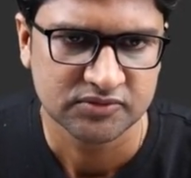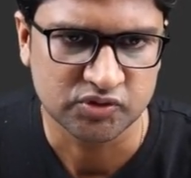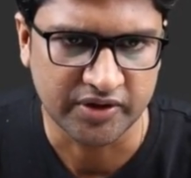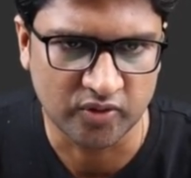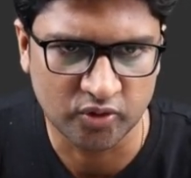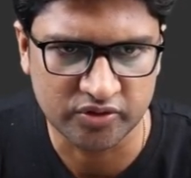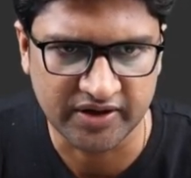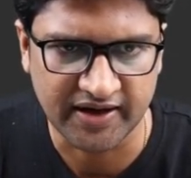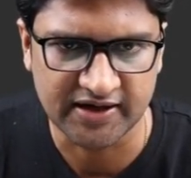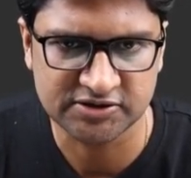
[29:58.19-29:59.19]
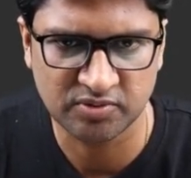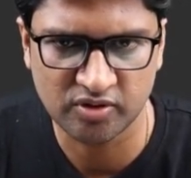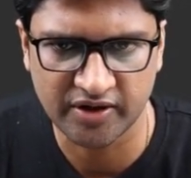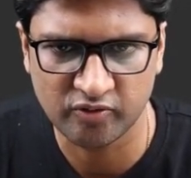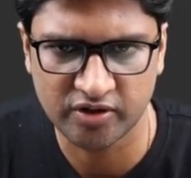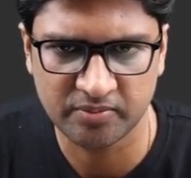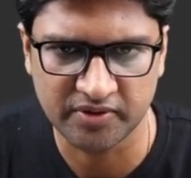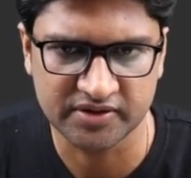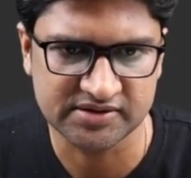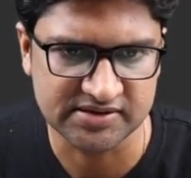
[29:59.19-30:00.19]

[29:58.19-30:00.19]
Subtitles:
So I go to the catch block, I go and print